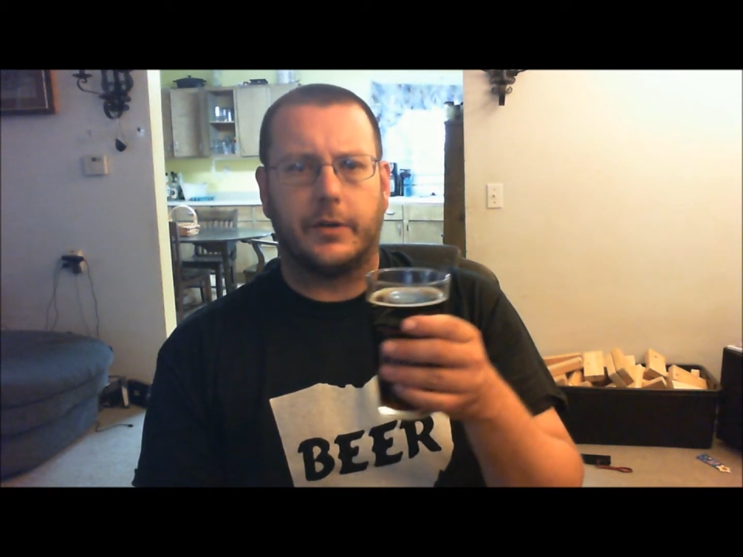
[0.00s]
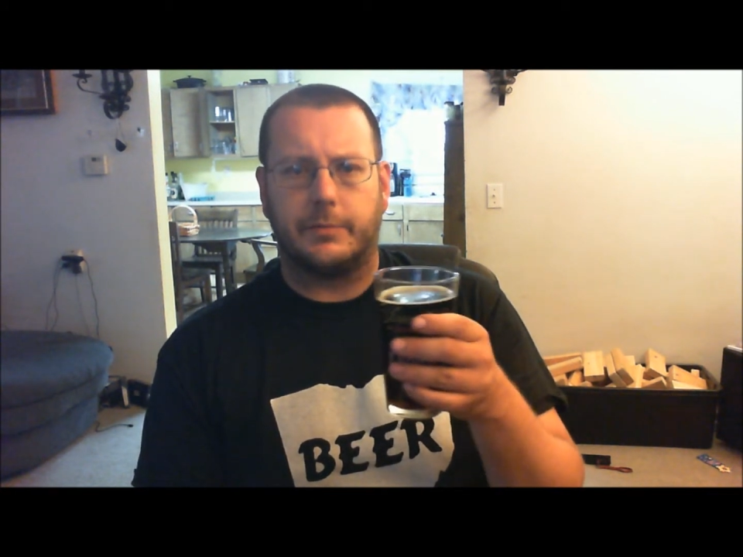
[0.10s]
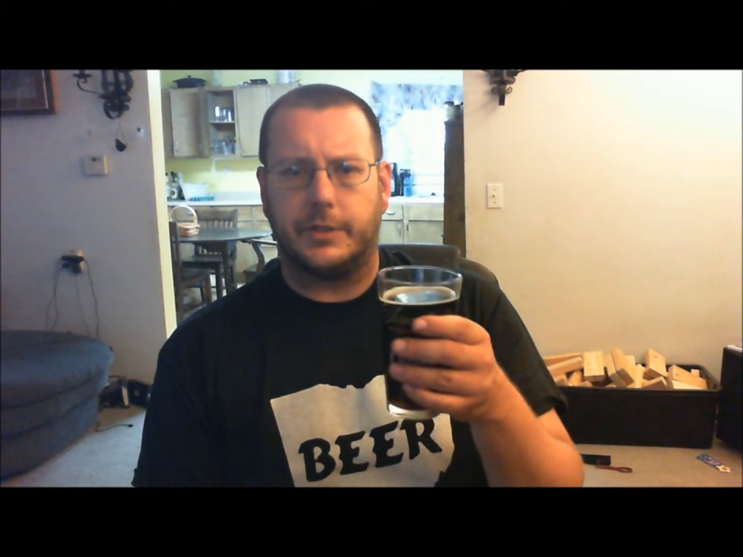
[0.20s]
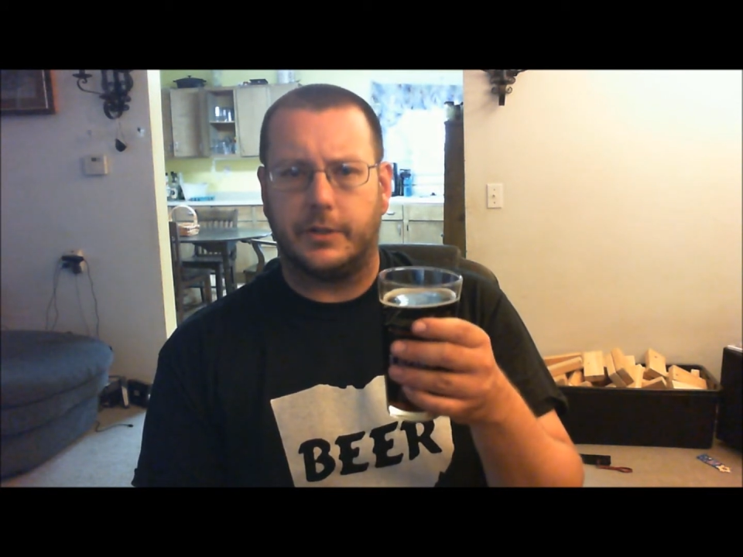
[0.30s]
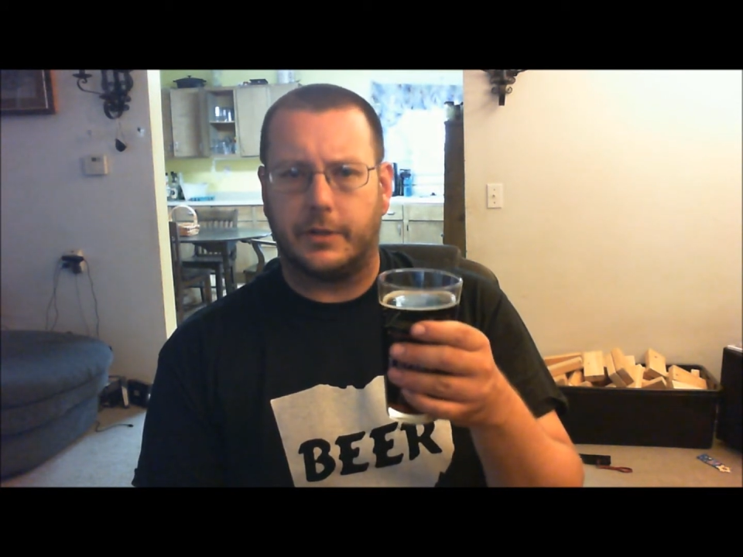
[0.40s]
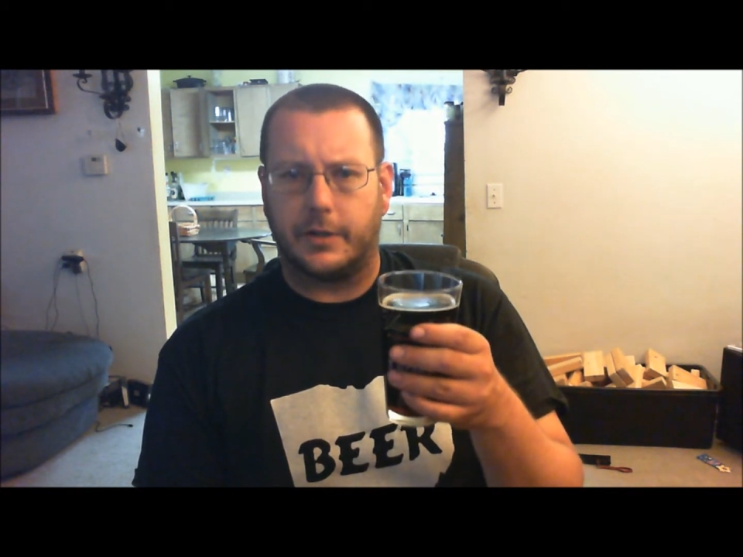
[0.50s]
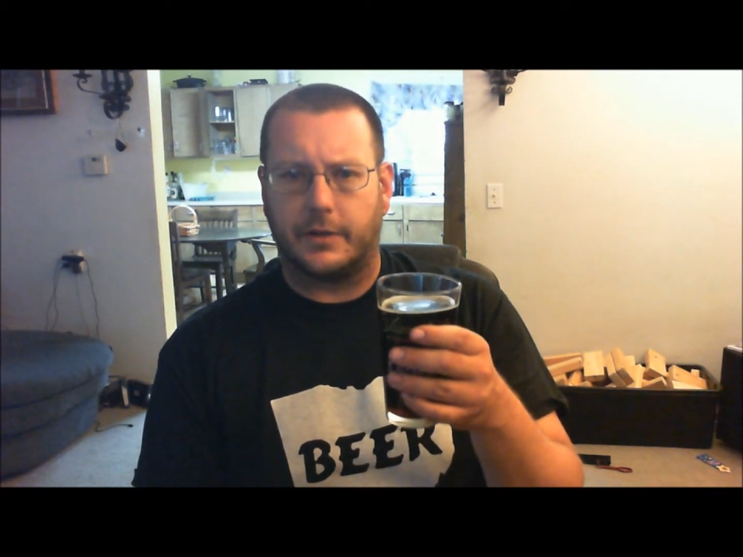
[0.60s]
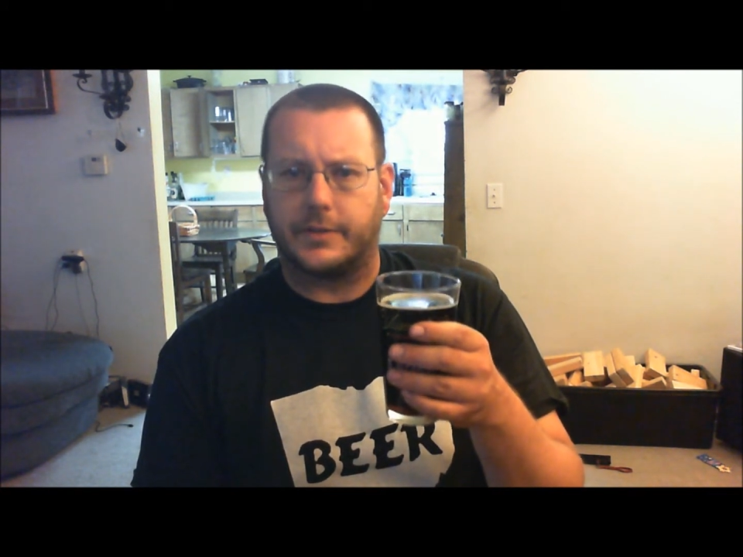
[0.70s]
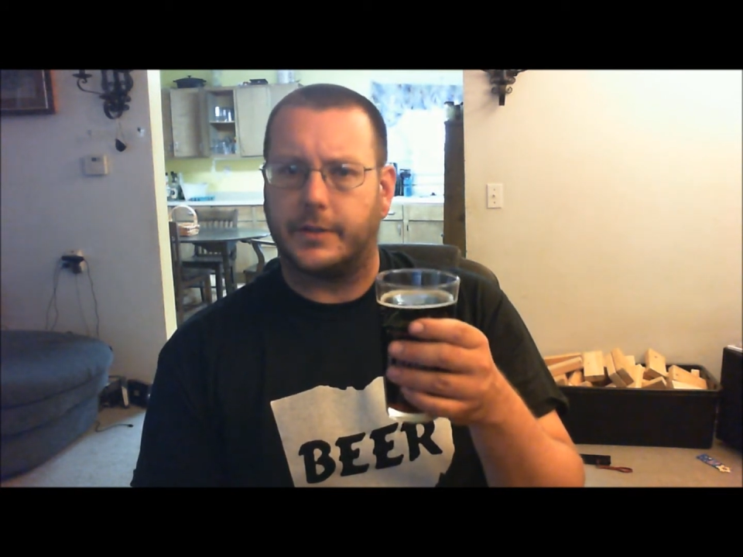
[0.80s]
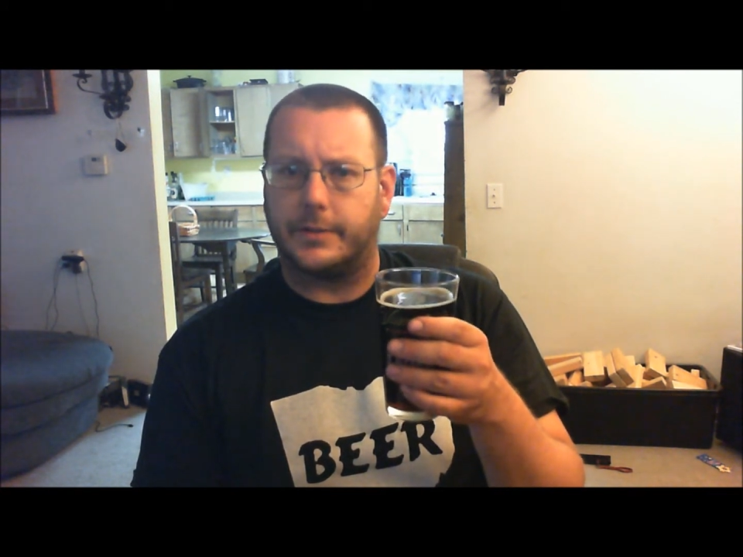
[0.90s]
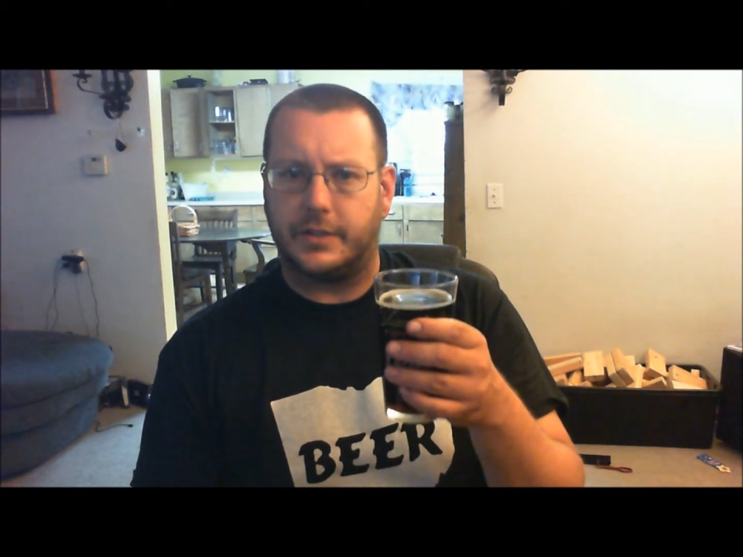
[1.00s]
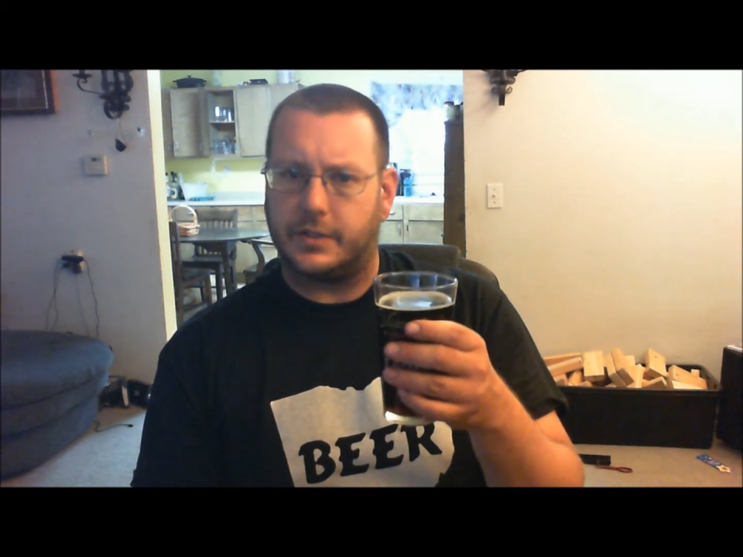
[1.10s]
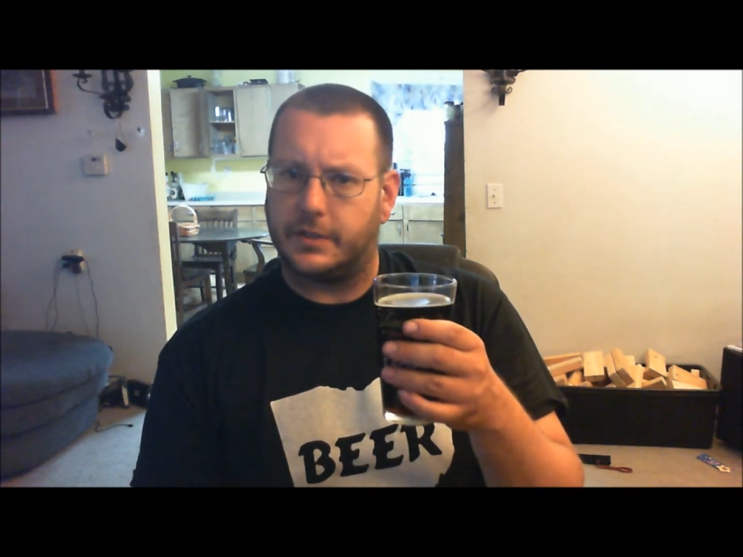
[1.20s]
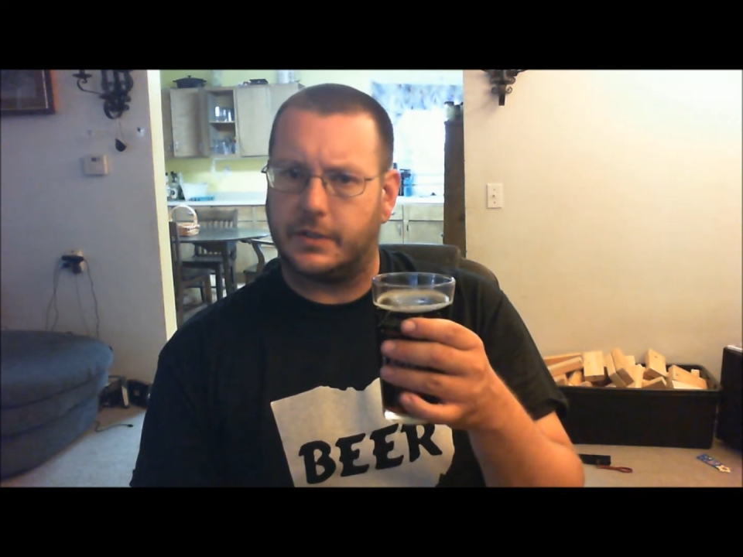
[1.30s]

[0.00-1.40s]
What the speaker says: but you can also just